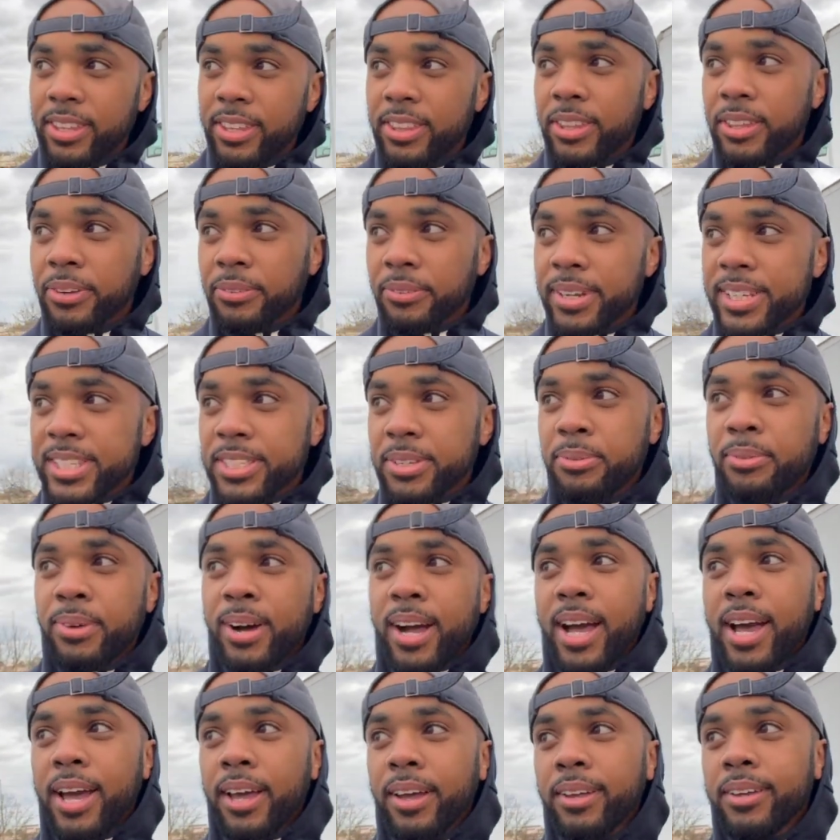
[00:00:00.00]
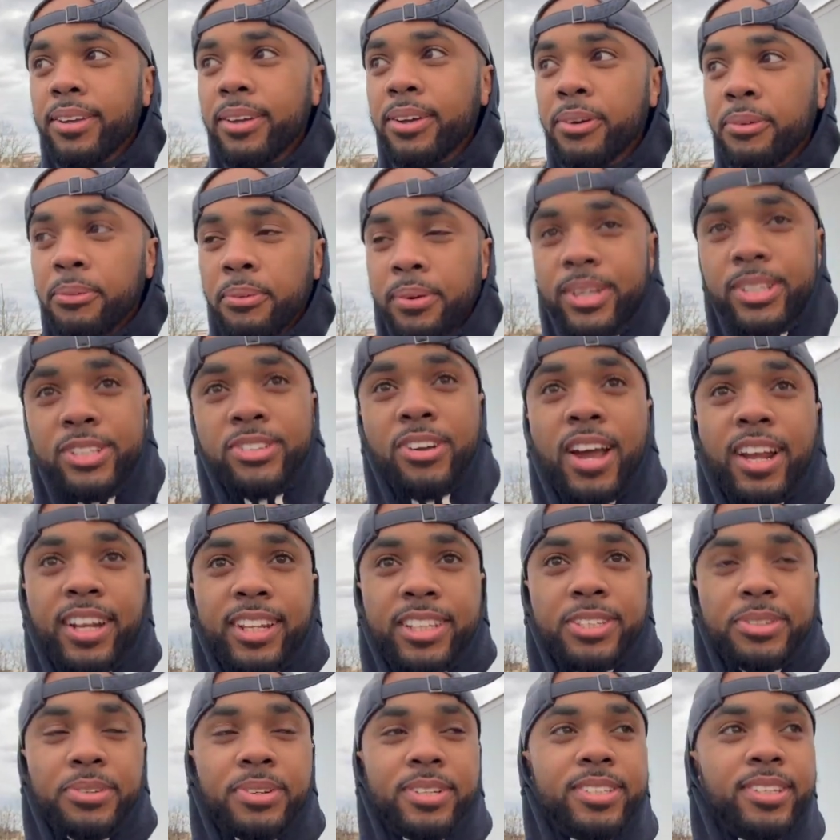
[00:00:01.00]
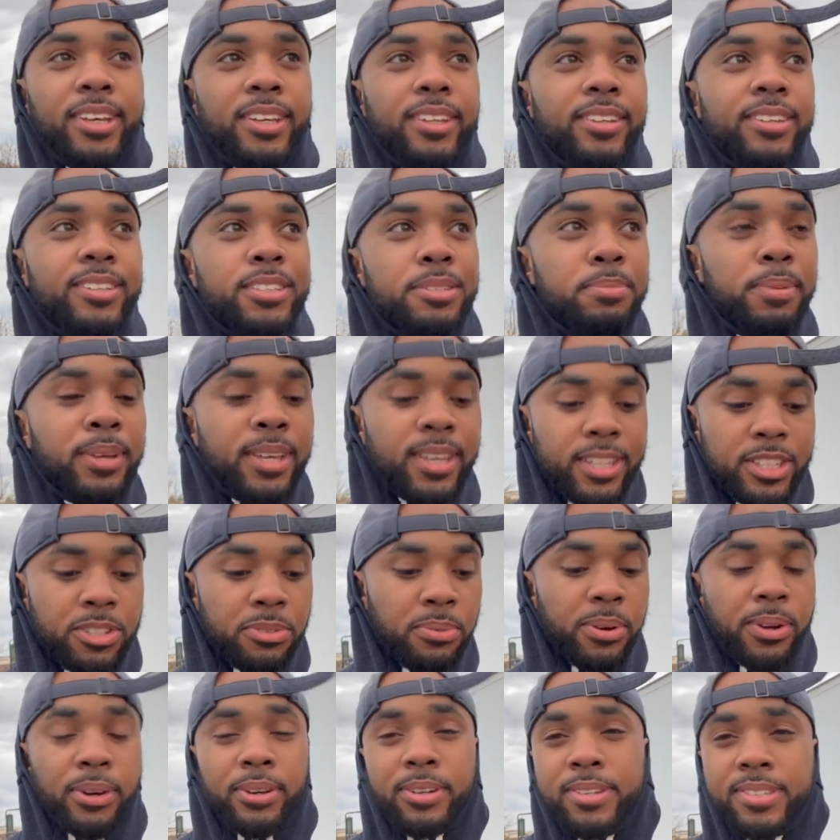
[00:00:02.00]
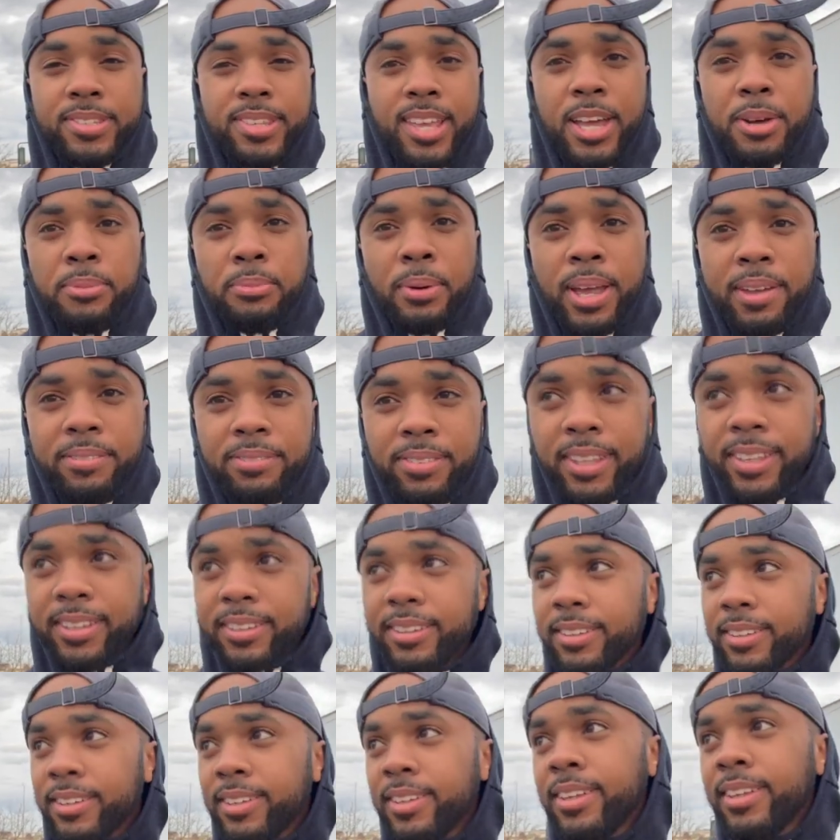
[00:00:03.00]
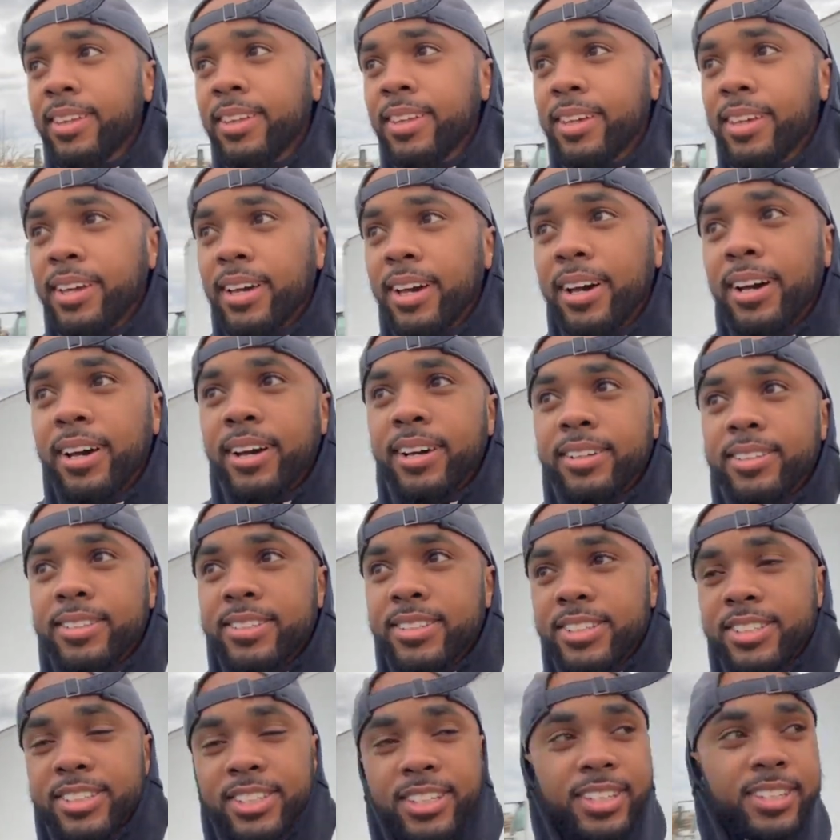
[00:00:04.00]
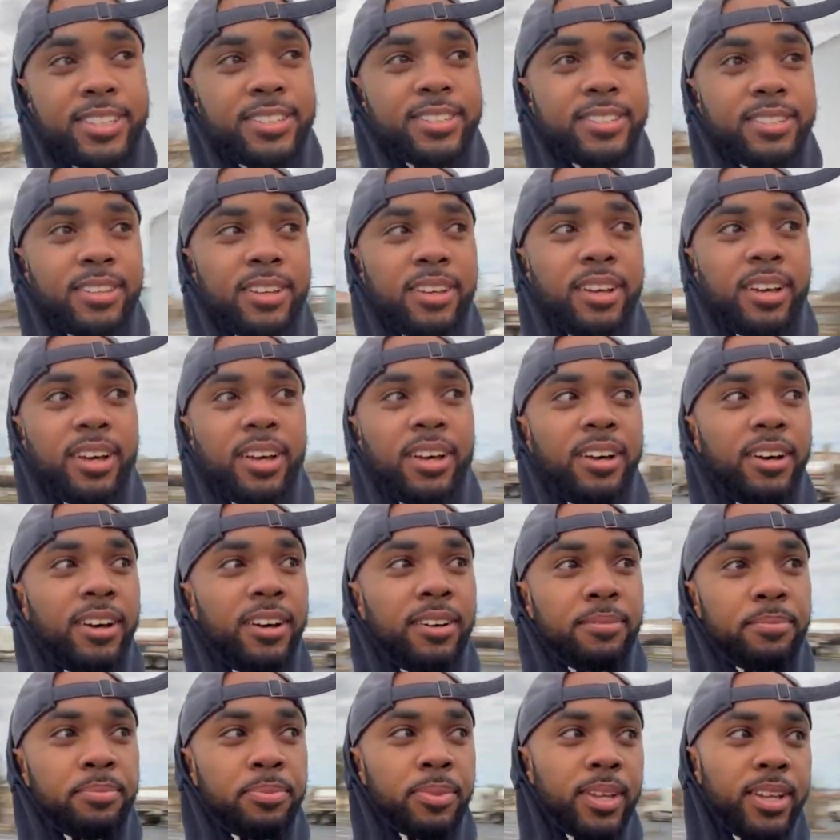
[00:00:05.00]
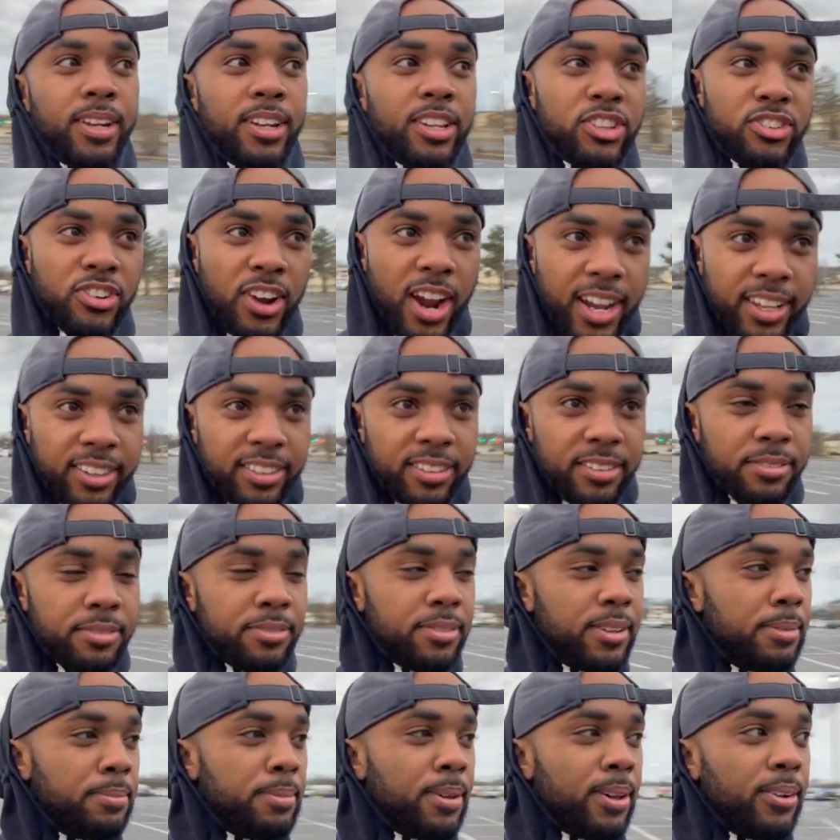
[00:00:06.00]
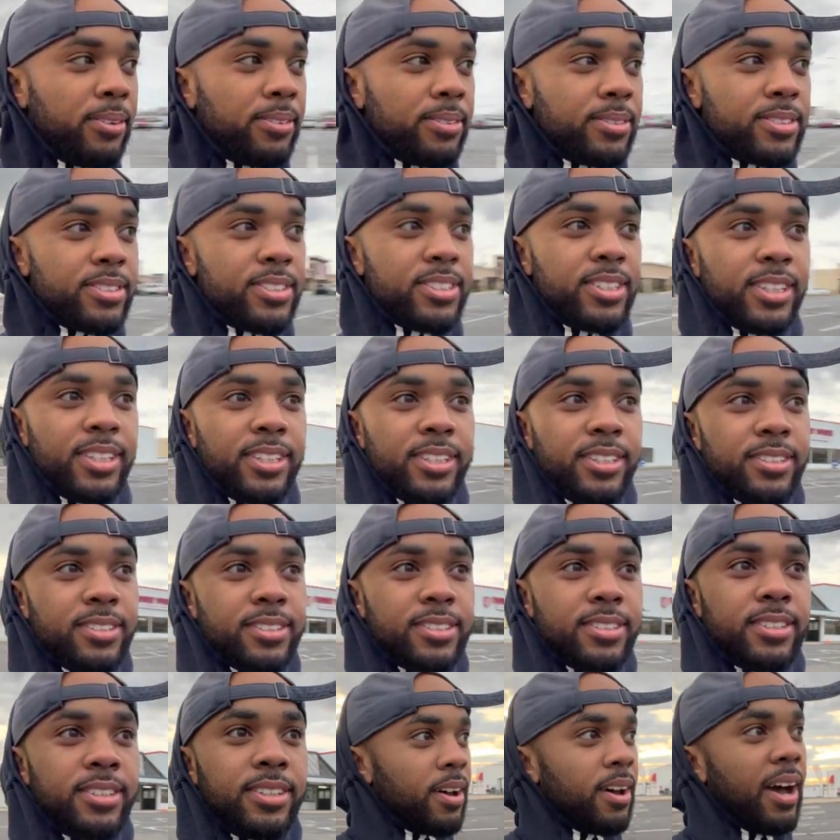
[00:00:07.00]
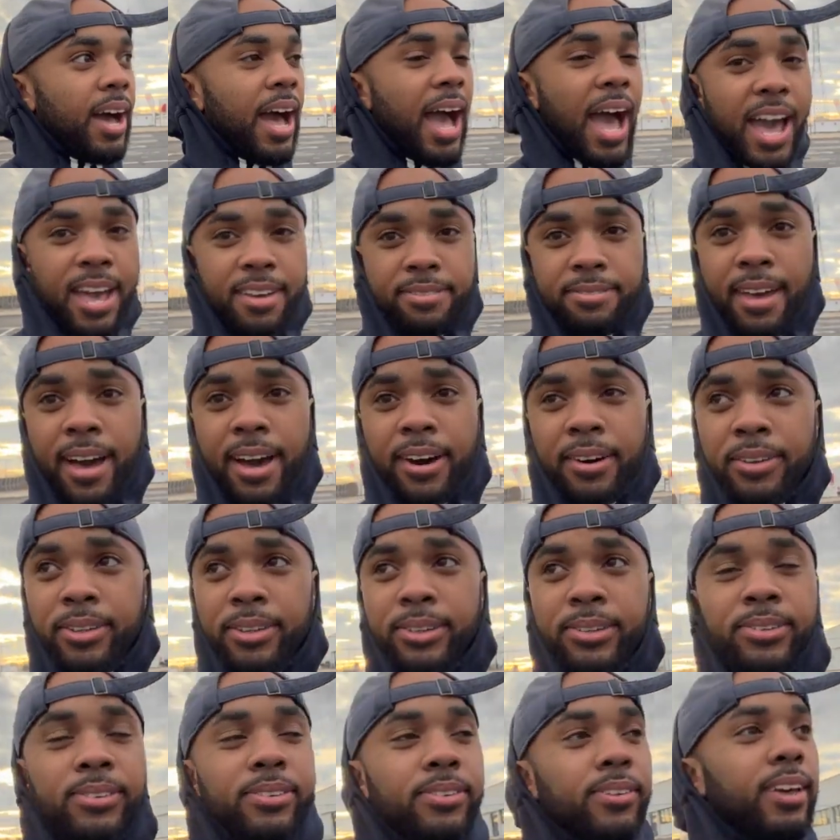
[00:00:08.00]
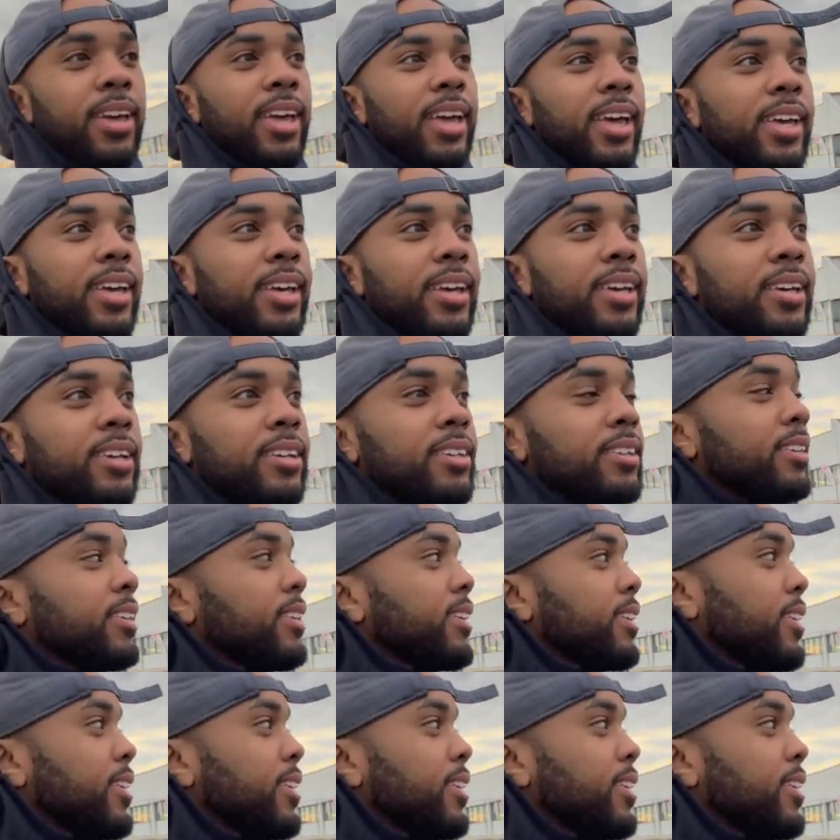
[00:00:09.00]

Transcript: reason why we're attracted to each other is because we're on the same wavelength. She's an attractive female, she's high value, and